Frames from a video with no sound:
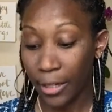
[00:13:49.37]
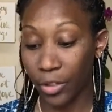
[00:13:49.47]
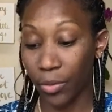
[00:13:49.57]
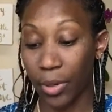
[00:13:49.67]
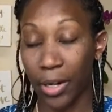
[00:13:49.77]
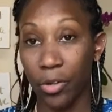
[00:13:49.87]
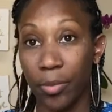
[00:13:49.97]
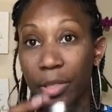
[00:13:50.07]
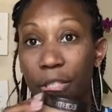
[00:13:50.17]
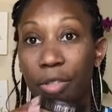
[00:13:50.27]
So what I
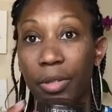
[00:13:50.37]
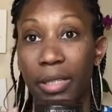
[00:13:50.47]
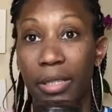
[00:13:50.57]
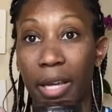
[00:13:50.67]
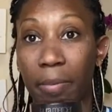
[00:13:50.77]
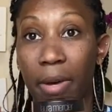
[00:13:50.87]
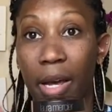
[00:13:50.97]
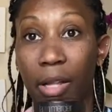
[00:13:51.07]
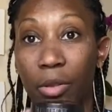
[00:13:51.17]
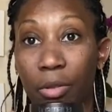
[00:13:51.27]
normally do is take
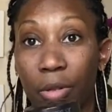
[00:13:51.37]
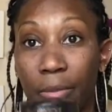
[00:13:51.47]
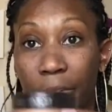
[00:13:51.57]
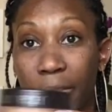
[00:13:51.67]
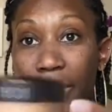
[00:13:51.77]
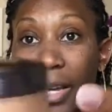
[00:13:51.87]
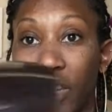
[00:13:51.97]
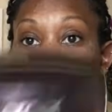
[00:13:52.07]
my Lauder Mercier